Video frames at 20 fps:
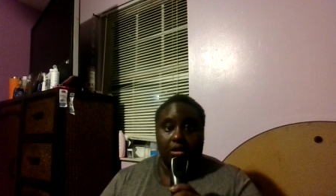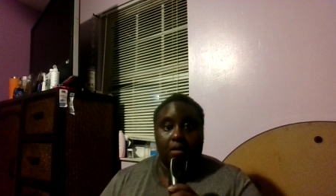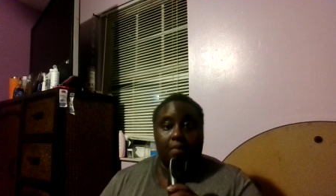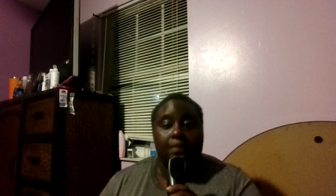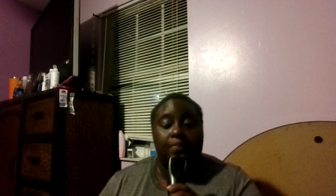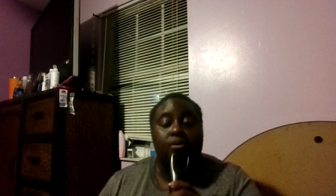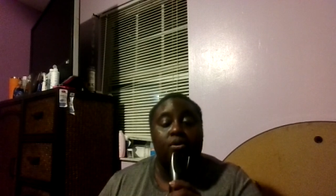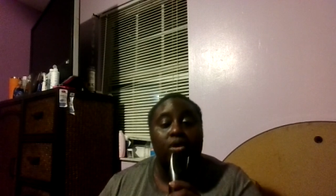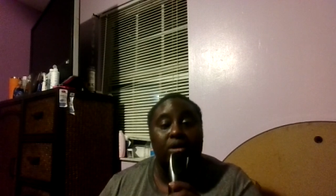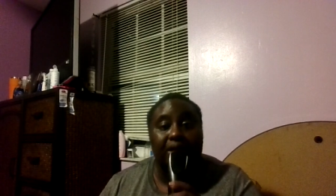
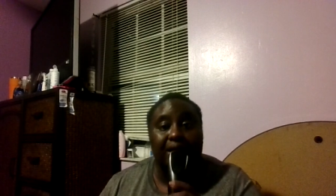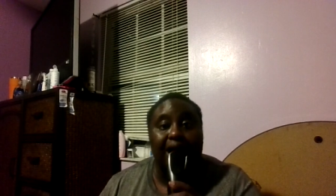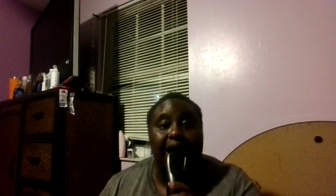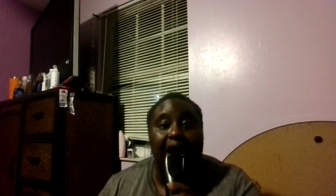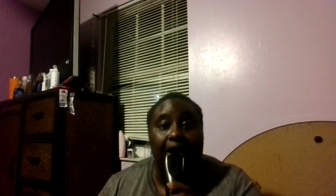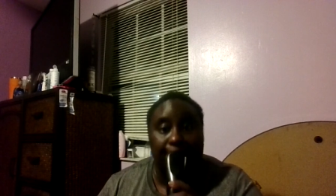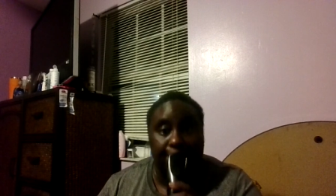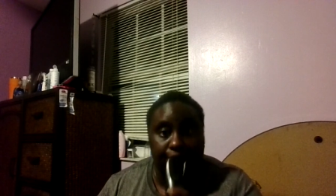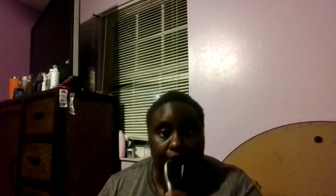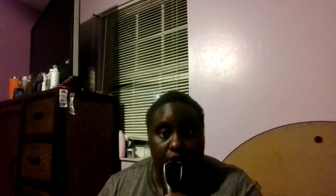Put
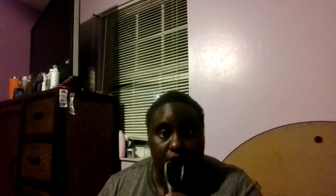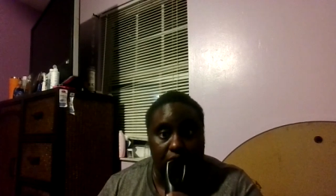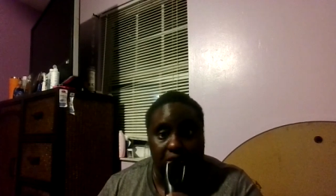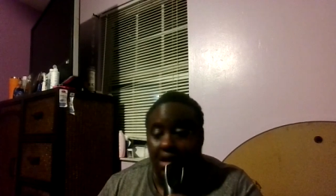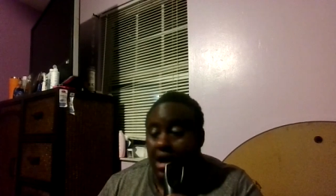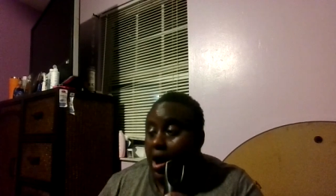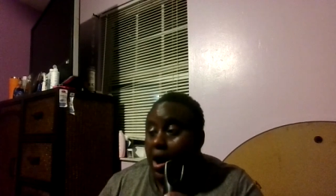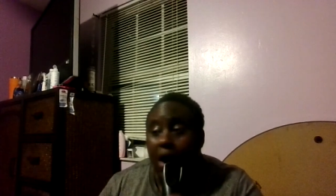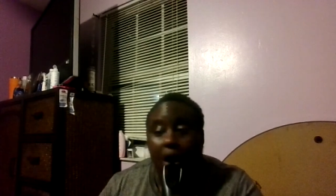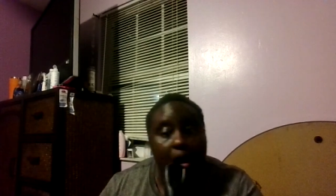God first.
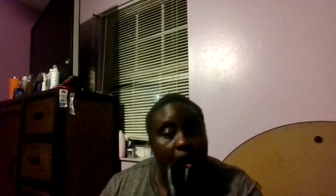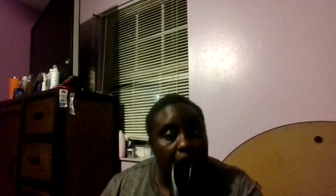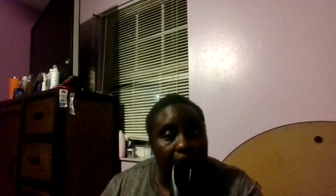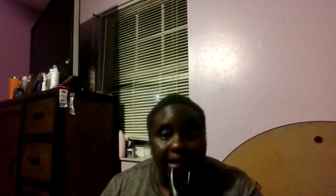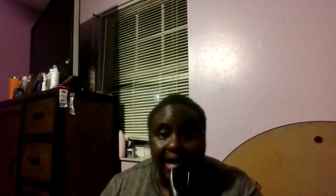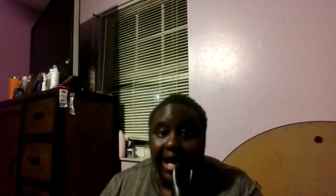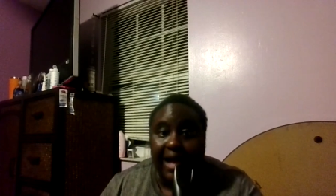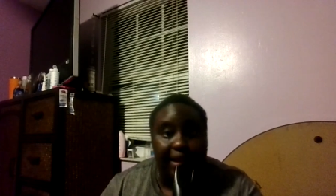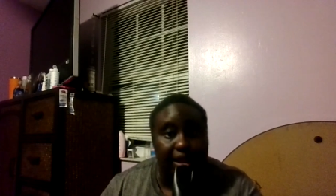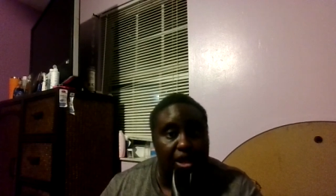All
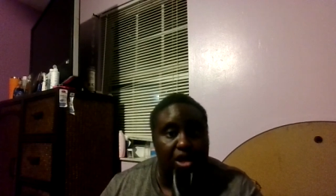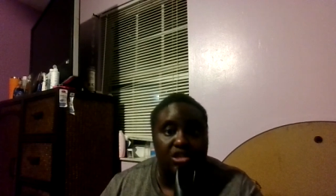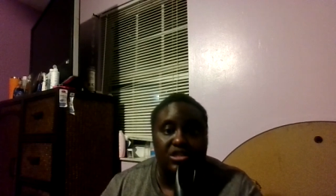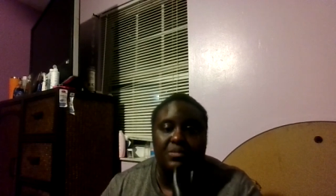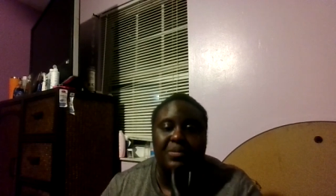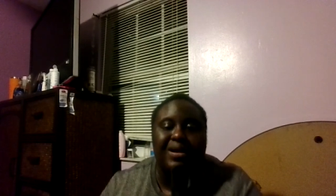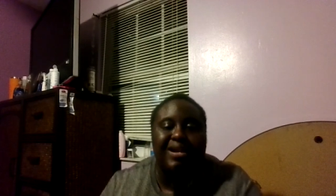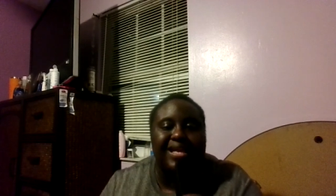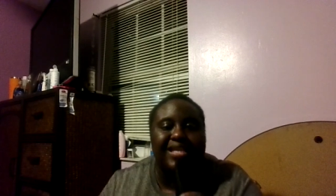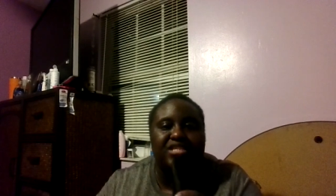God cares
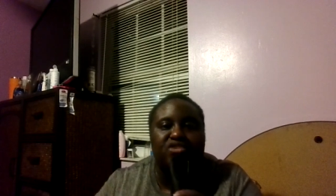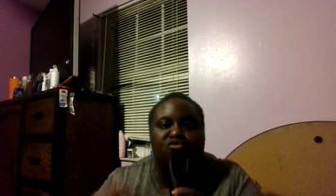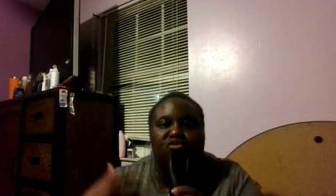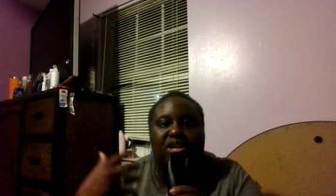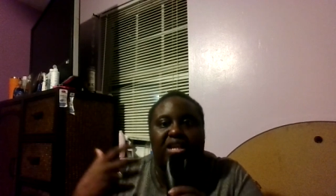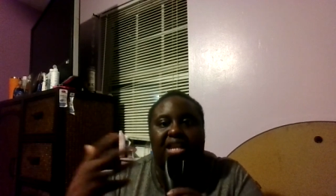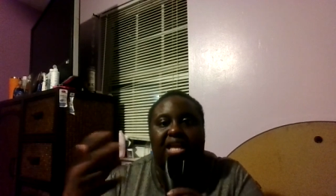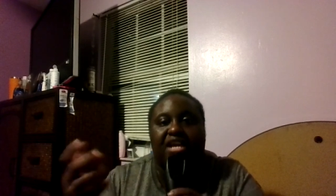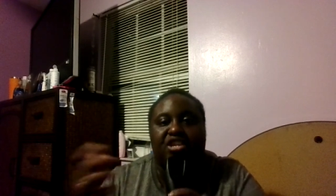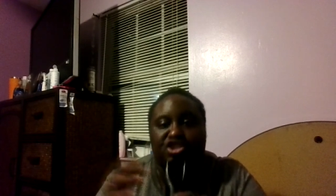about is a
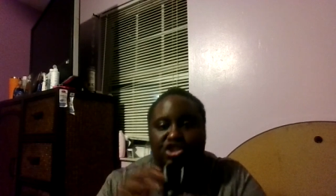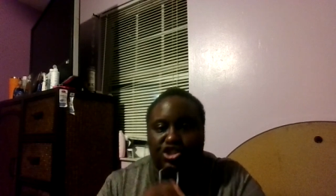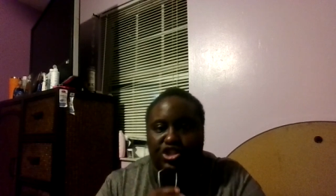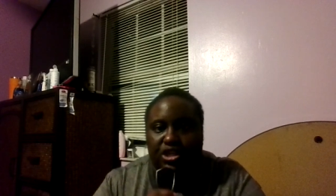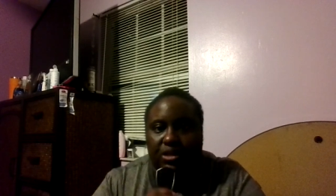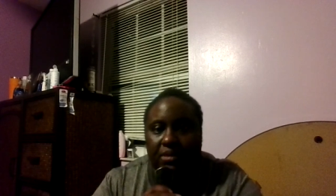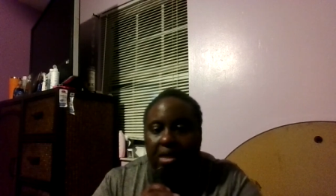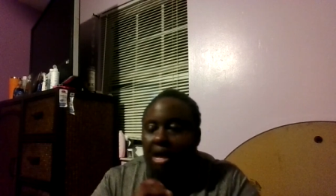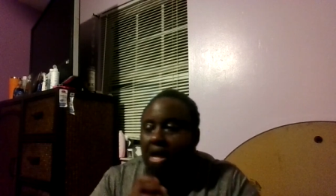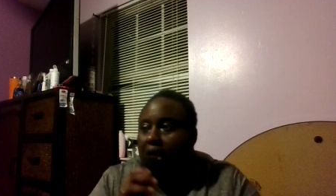
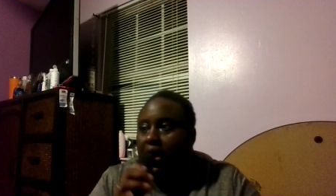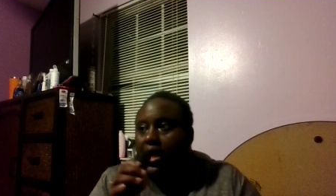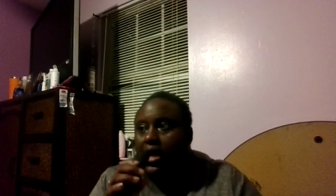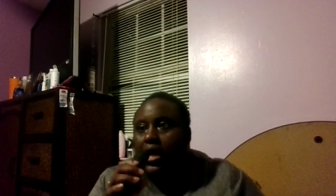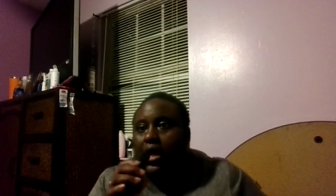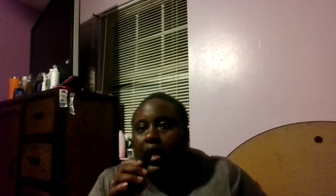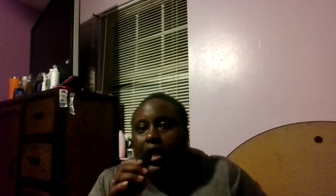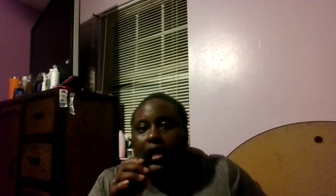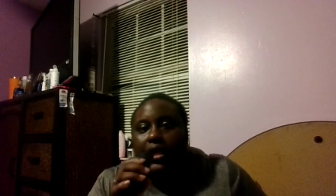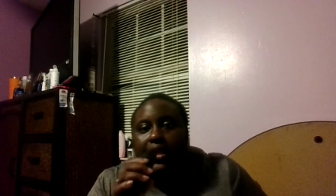relationship.
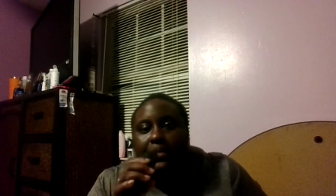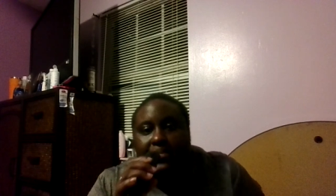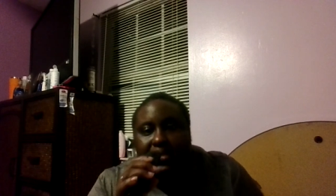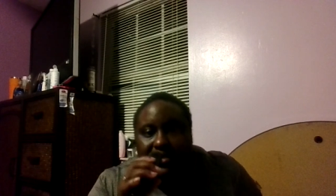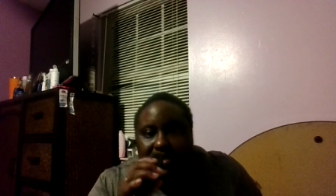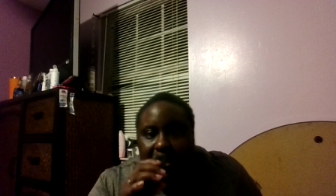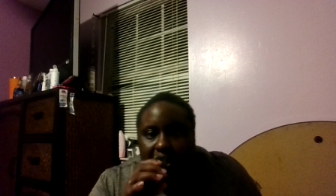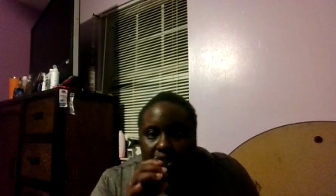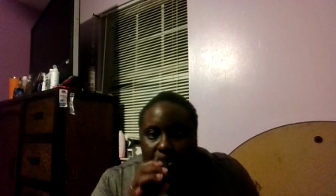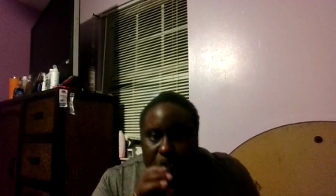Let me
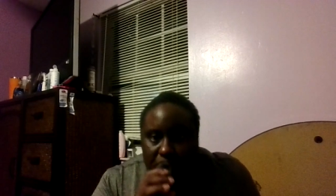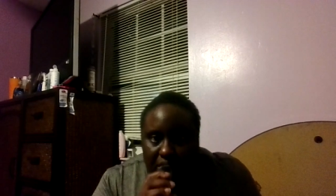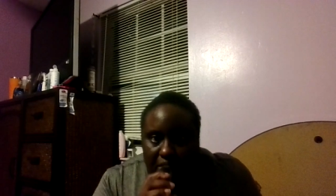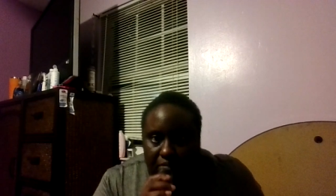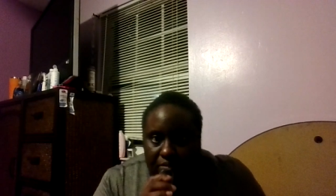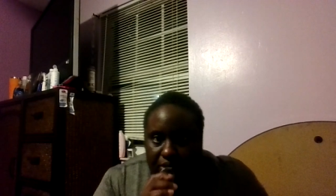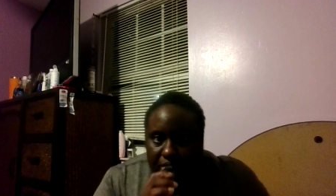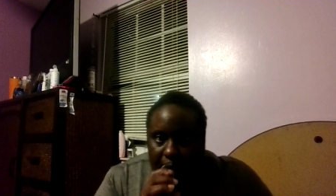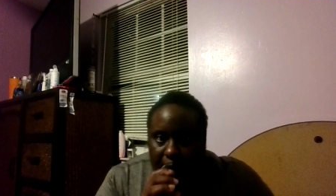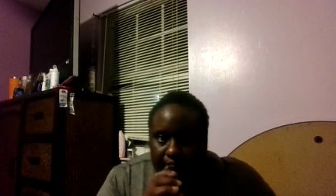tell you
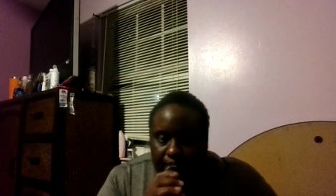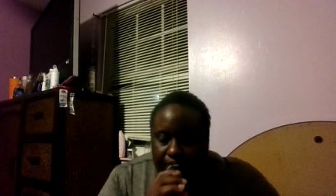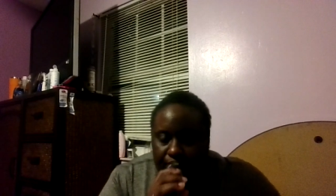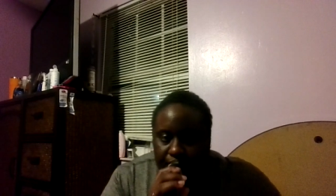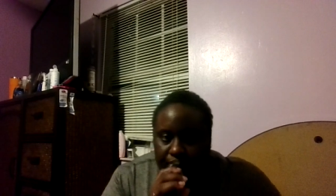something.